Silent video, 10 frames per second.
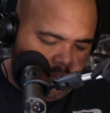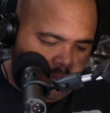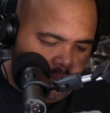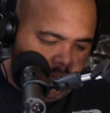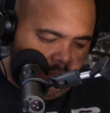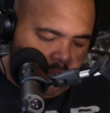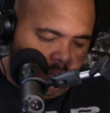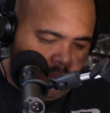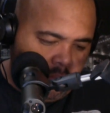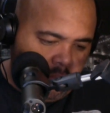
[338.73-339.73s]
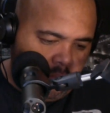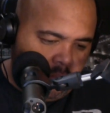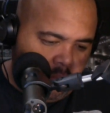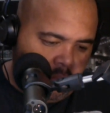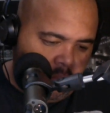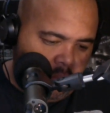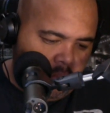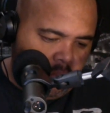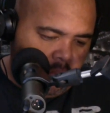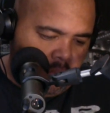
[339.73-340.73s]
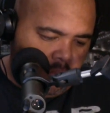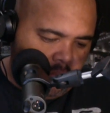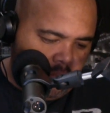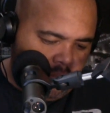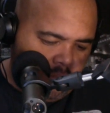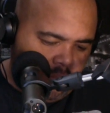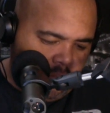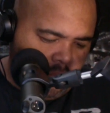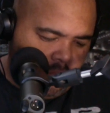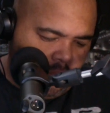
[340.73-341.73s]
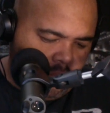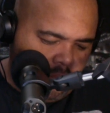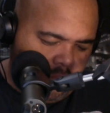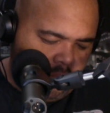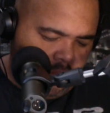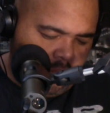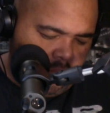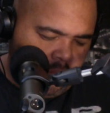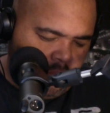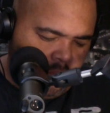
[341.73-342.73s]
This person isn't speaking.